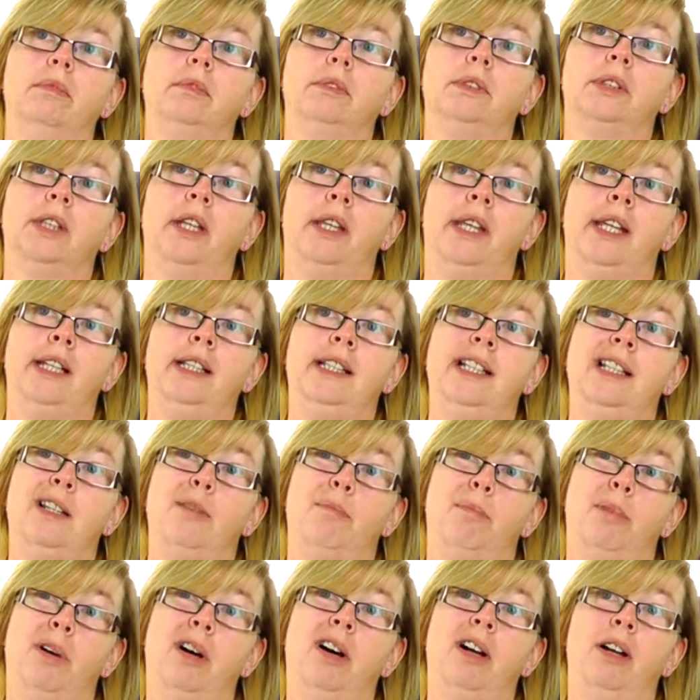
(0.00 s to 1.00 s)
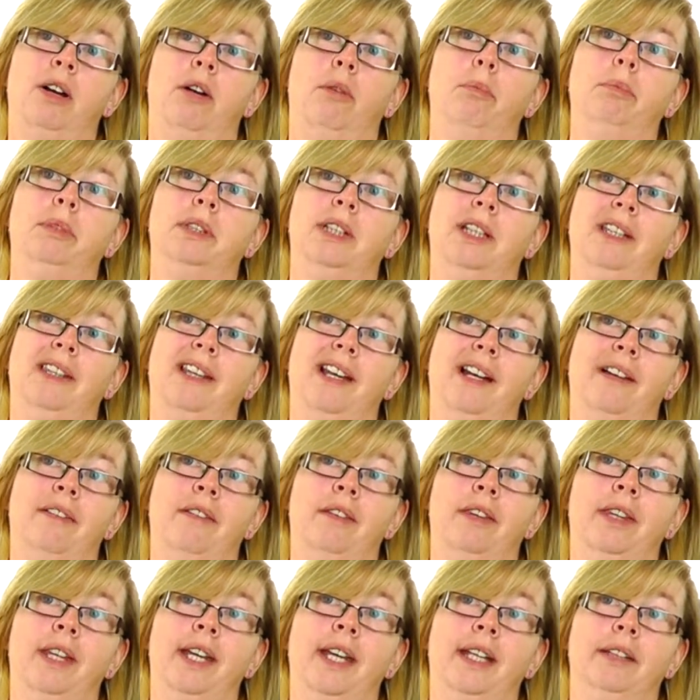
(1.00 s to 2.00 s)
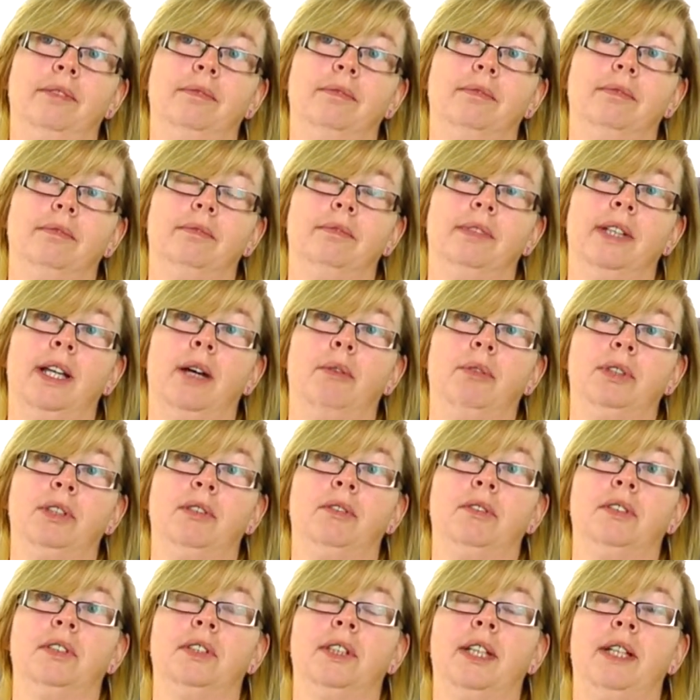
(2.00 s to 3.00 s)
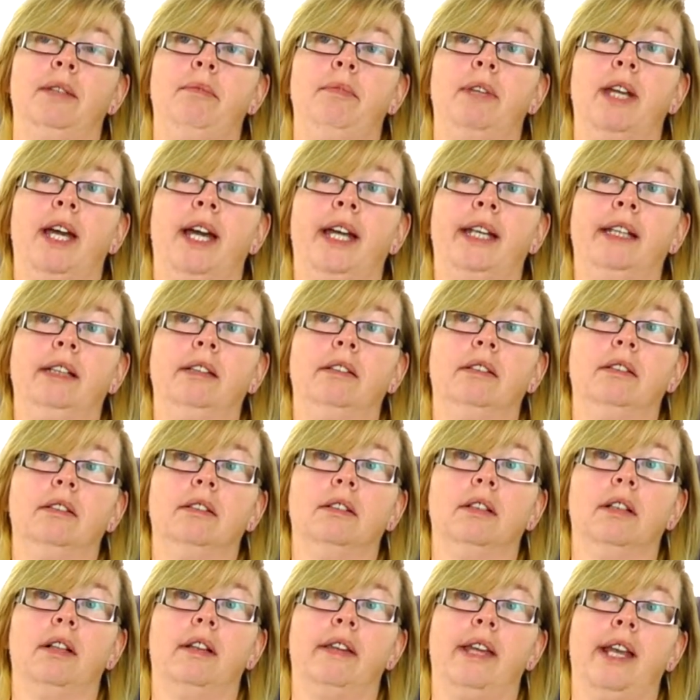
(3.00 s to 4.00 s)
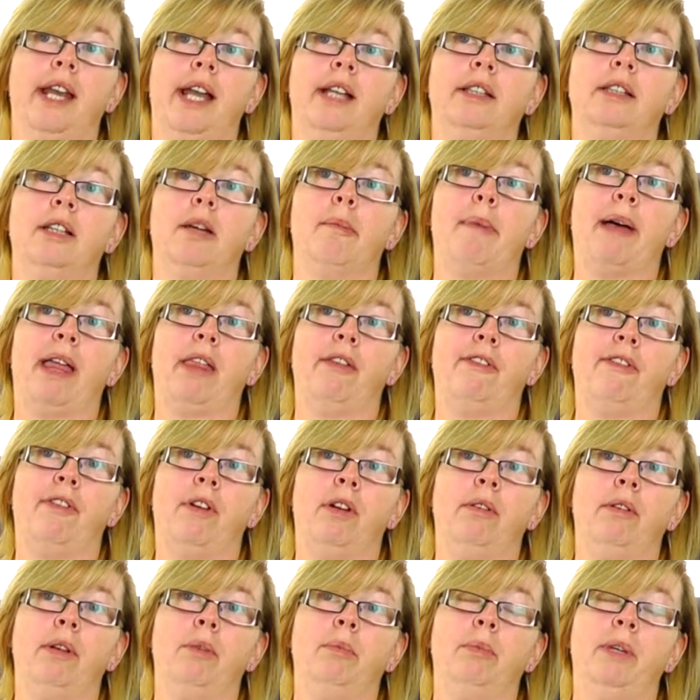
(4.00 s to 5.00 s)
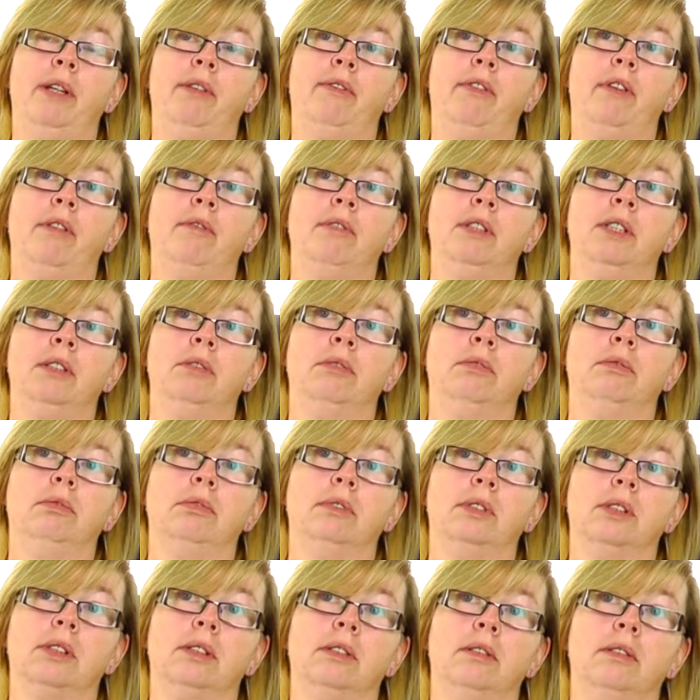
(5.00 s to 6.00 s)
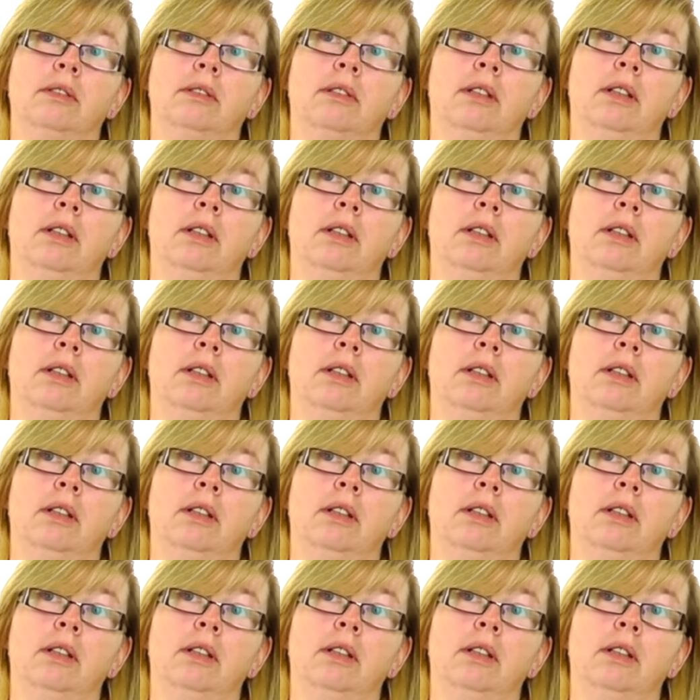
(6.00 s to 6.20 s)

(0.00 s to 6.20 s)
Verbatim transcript: So they did a biopsy there and then, and that was on the same day. And then I had to go back the following week for the results.